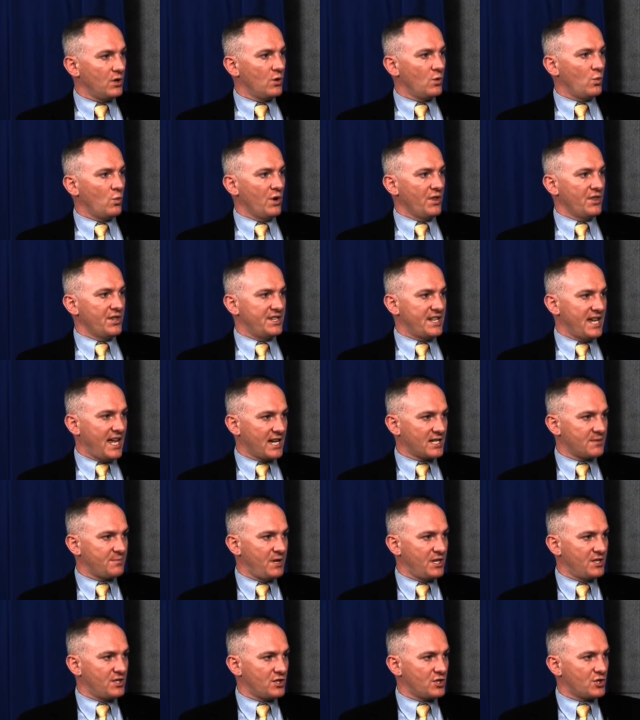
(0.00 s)
When the tax
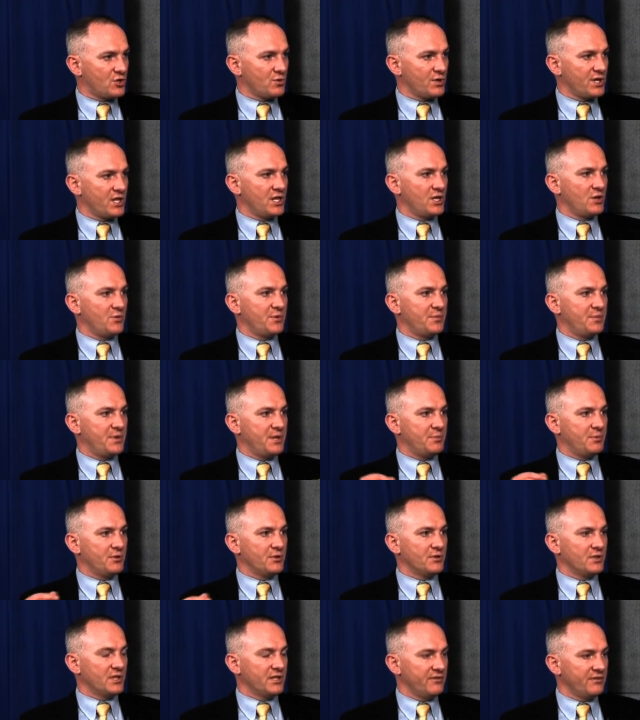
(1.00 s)
base is shrinking, when people
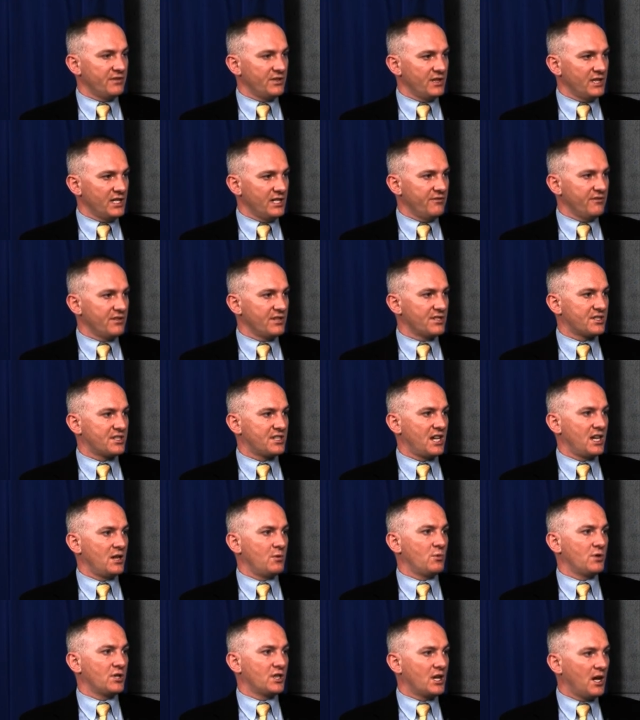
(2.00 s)
are leaving the state,
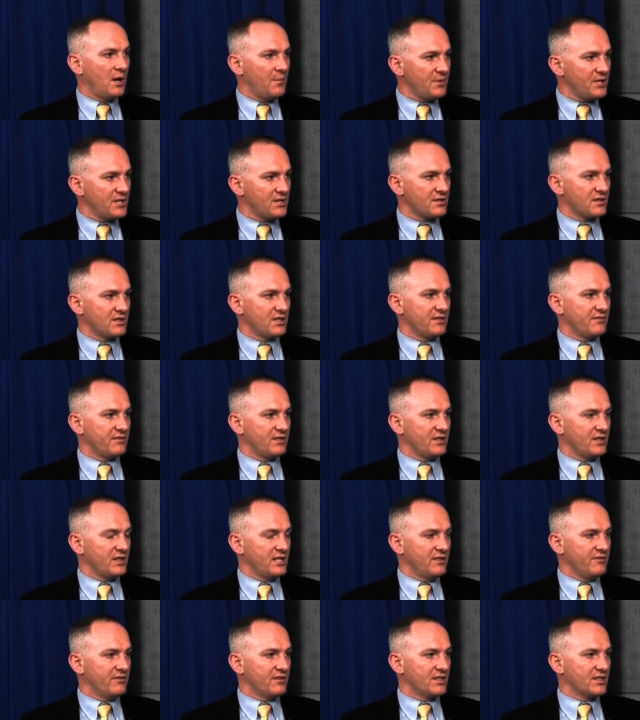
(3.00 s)
when companies are
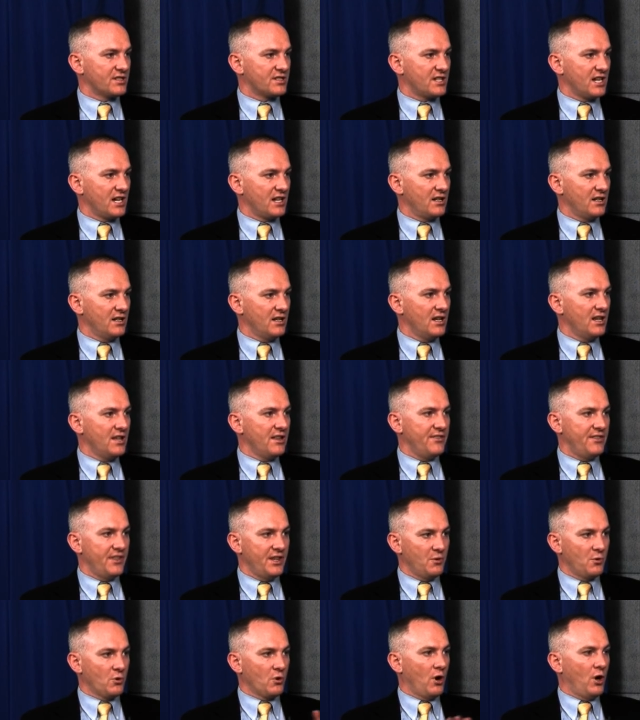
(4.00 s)
leaving the state,
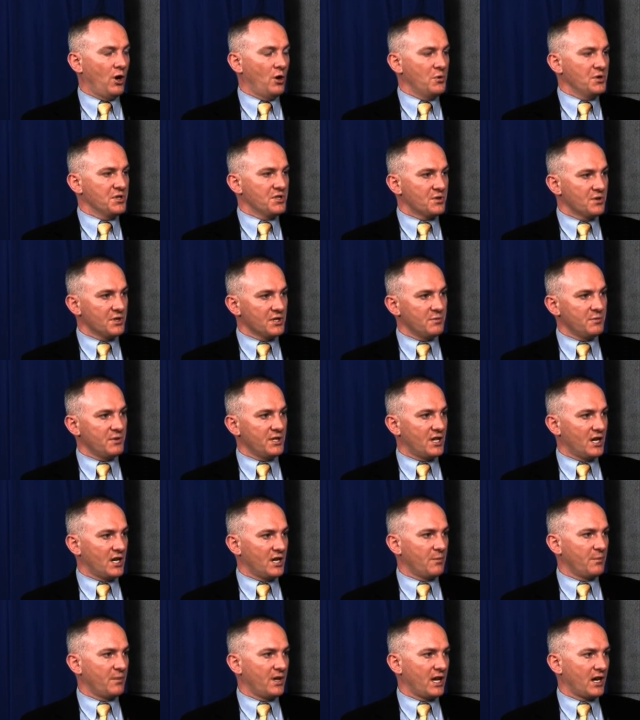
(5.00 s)
then we're always going to be
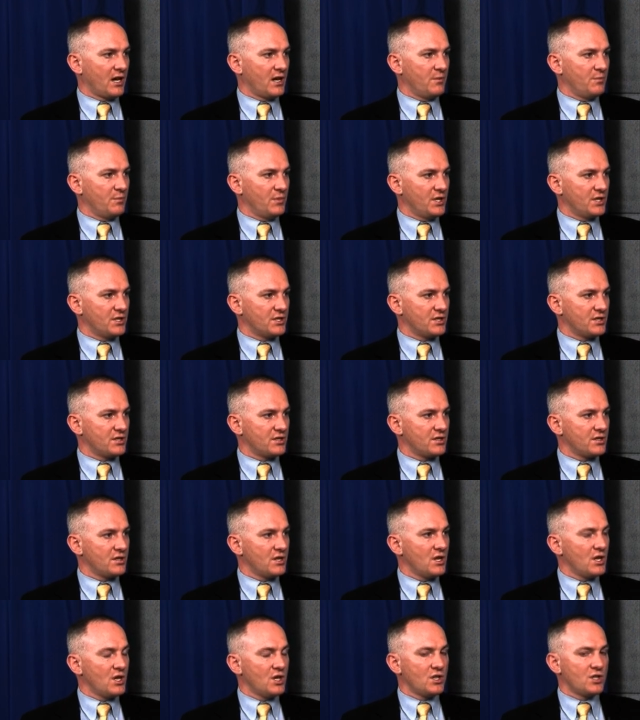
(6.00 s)
cutting back on budgets.
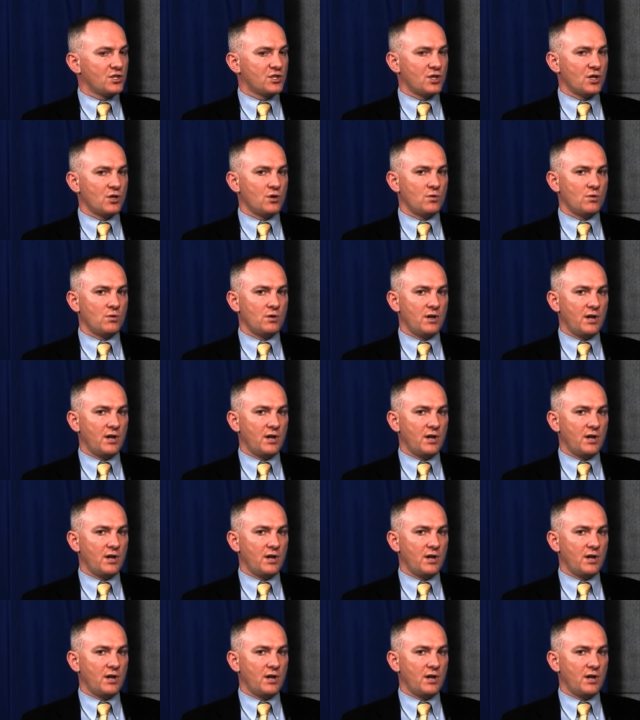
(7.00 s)
So